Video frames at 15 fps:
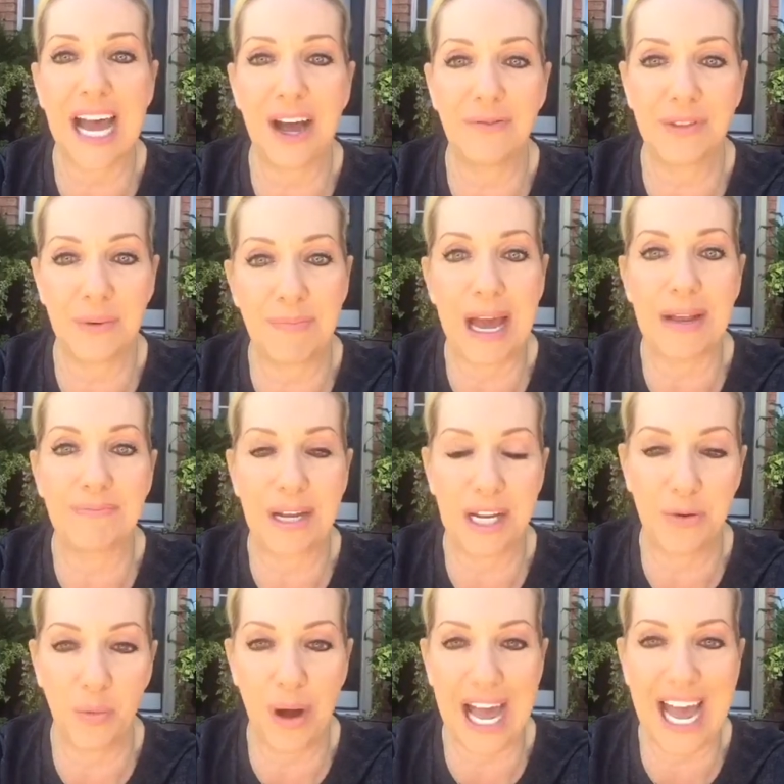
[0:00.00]
of the bed
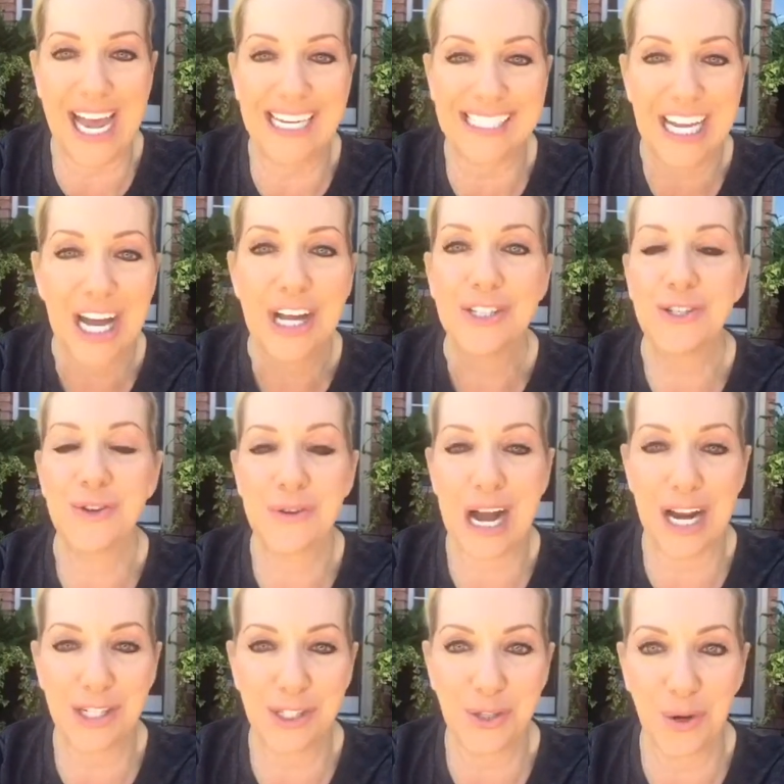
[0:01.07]
being wet. So you
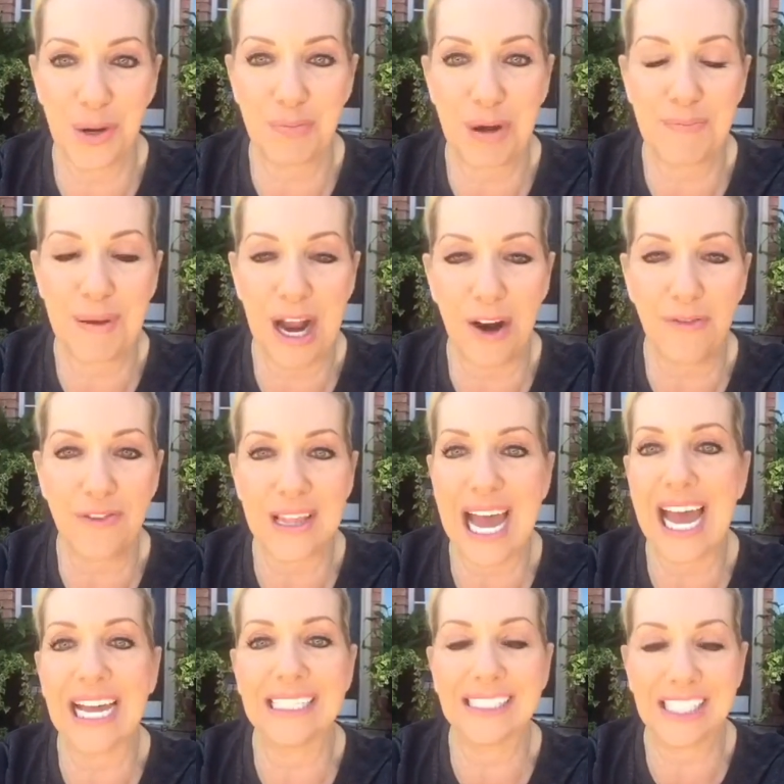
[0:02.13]
got to sort of prepare for
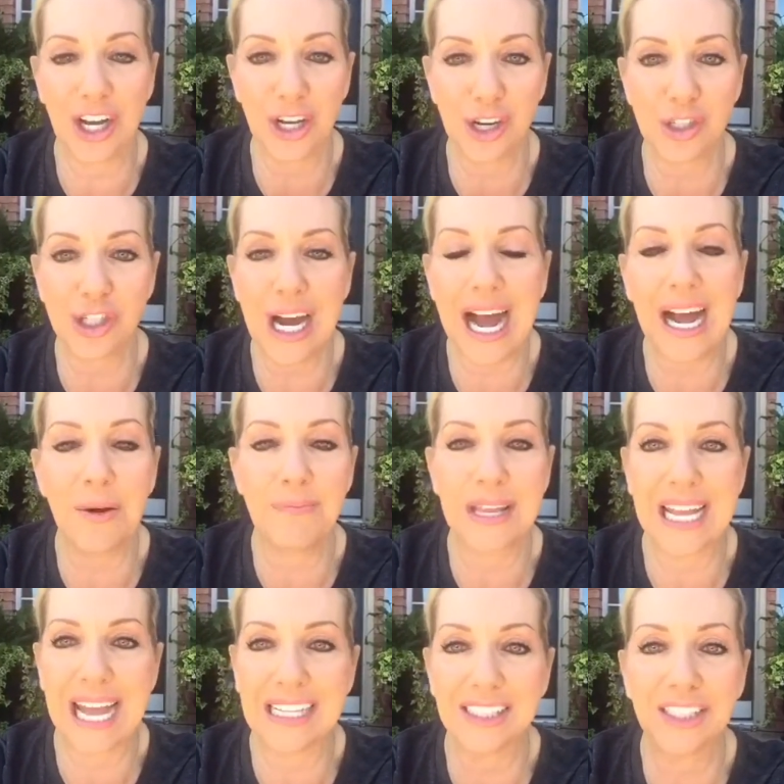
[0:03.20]
that until your child
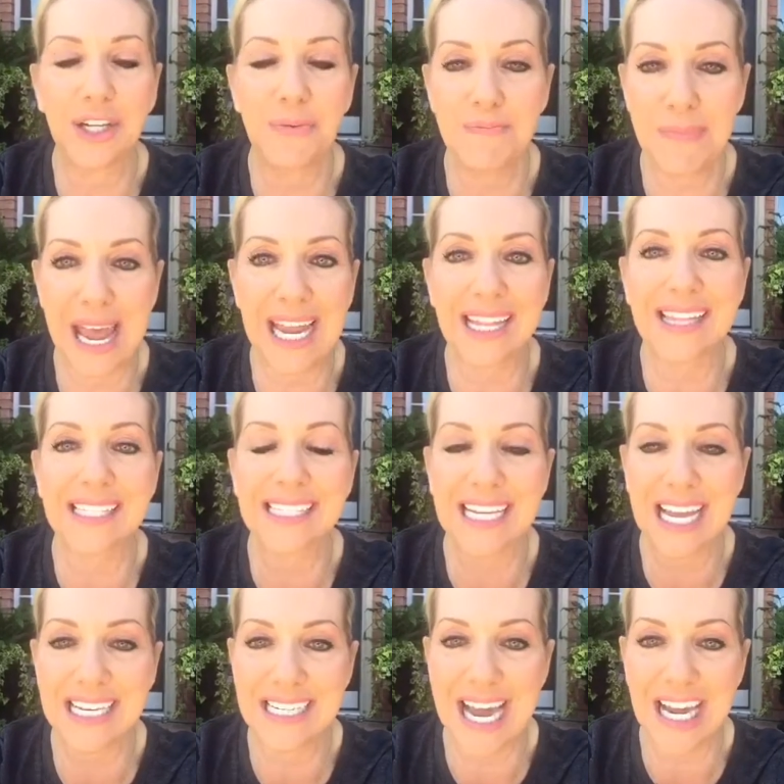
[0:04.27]
begins to make this
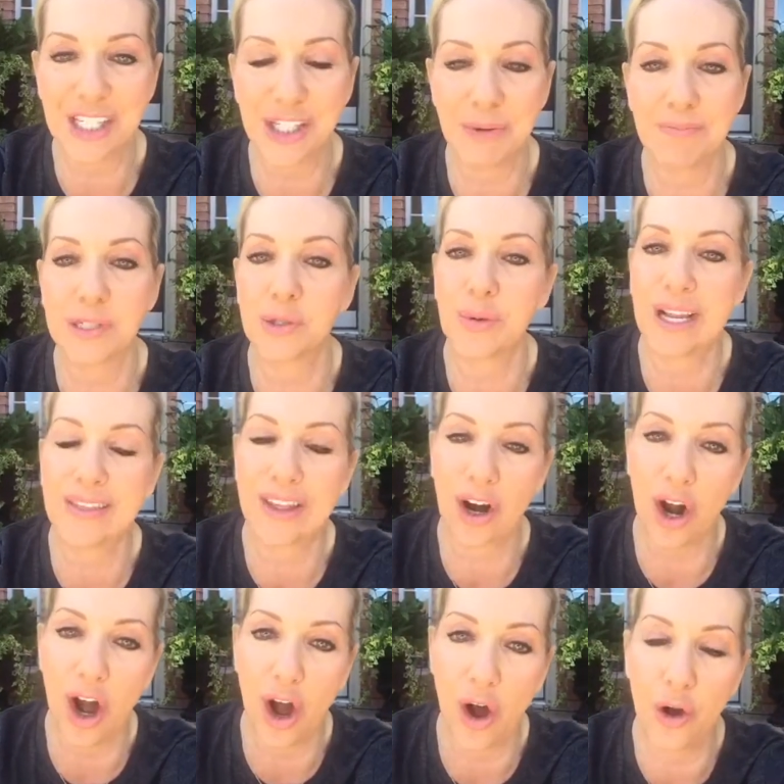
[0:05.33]
connection between
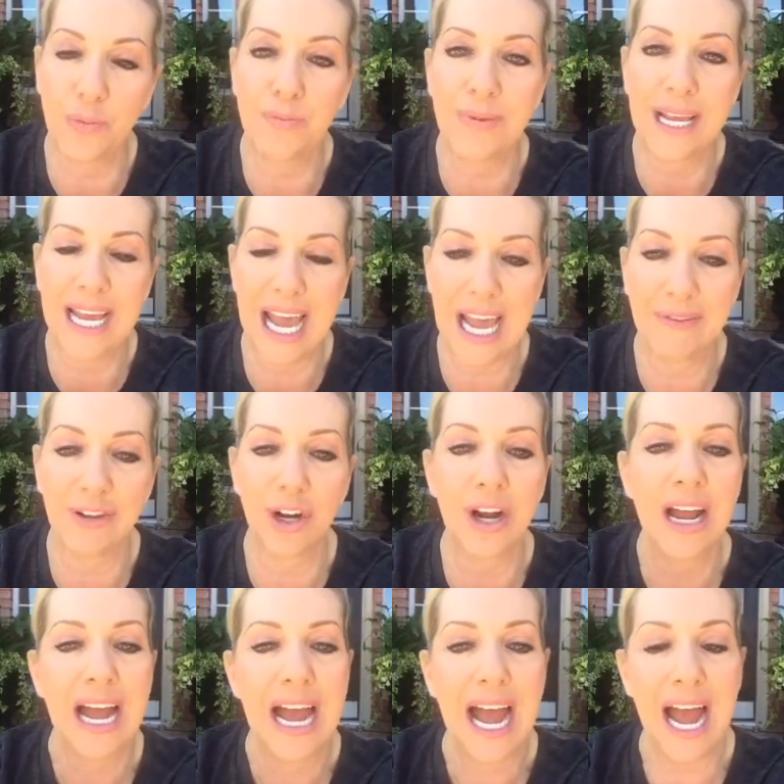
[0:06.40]
their own
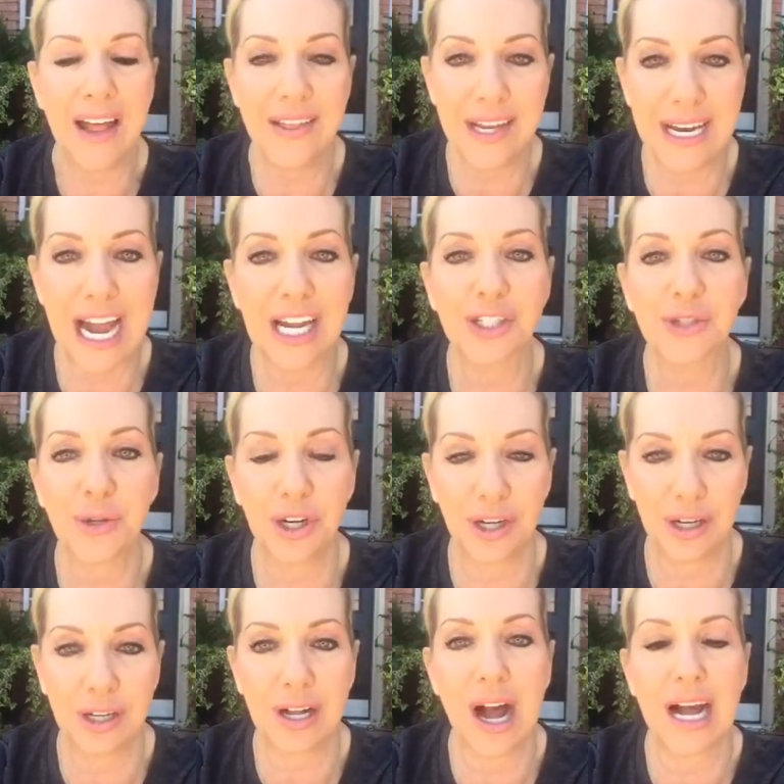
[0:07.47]
behavior and the
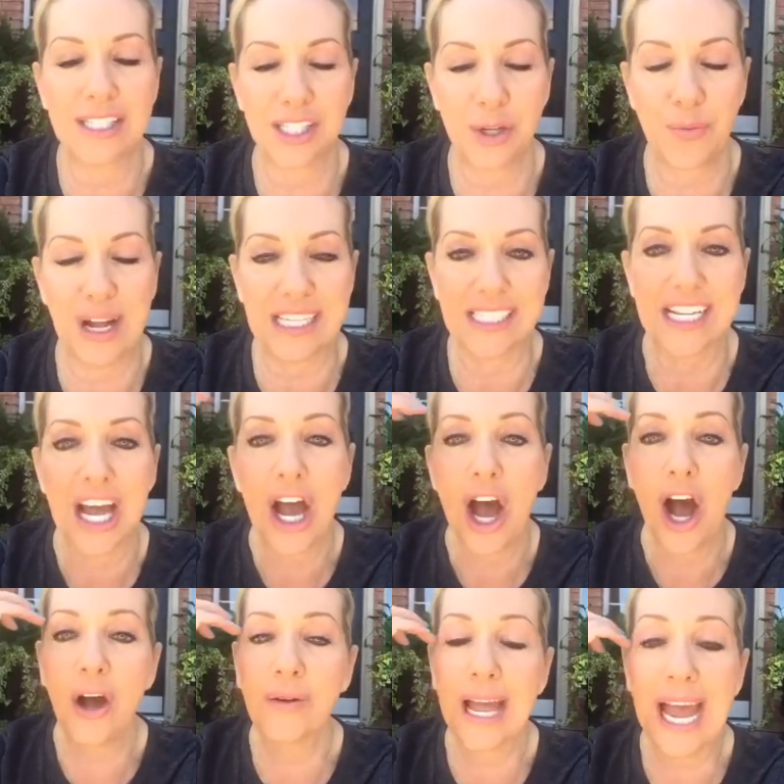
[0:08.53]
natural consequence.
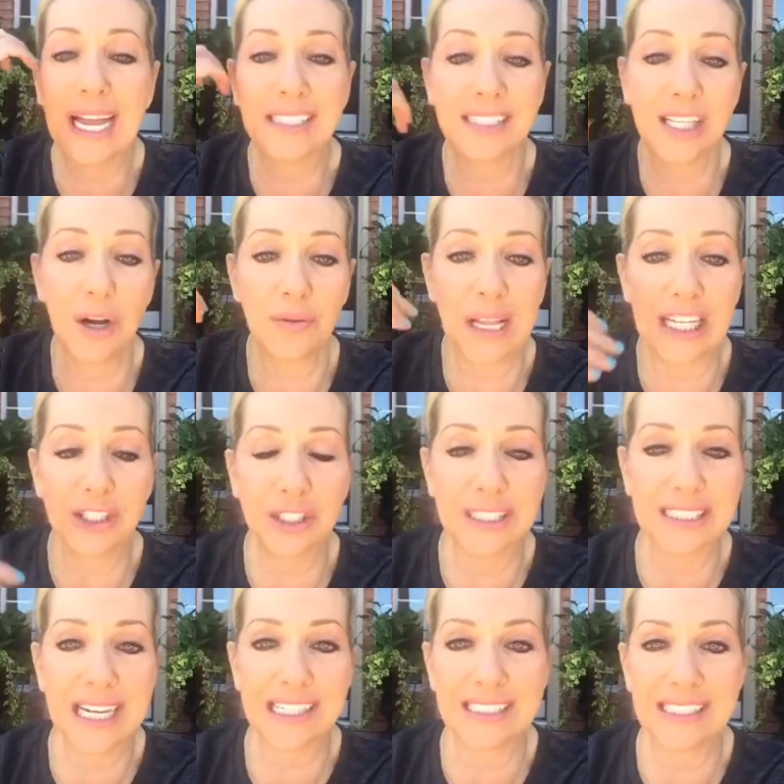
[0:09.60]
Okay, so let's
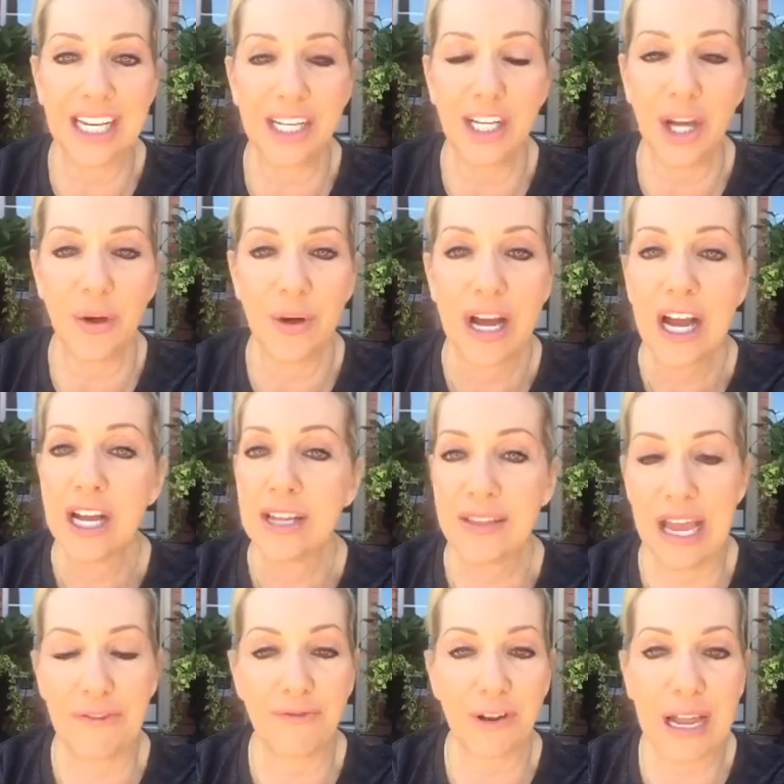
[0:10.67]
just continue.
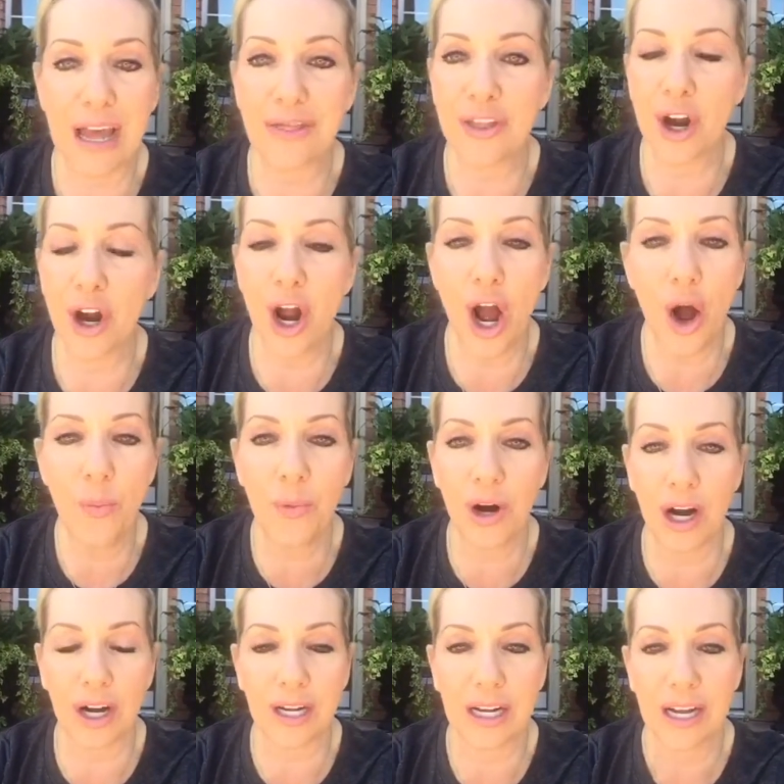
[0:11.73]
They forget their
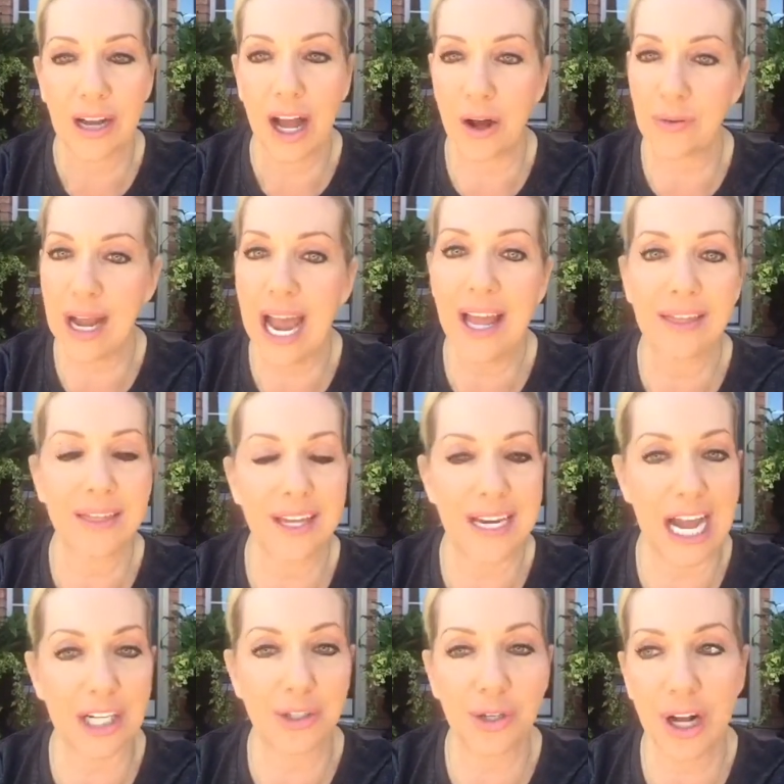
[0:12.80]
homework. Okay, the
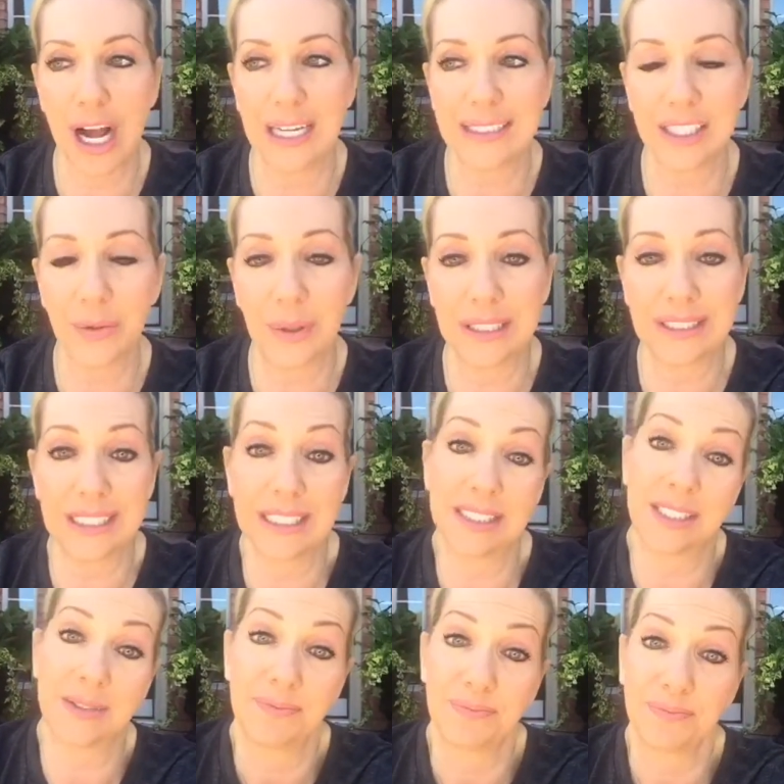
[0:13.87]
natural consequences.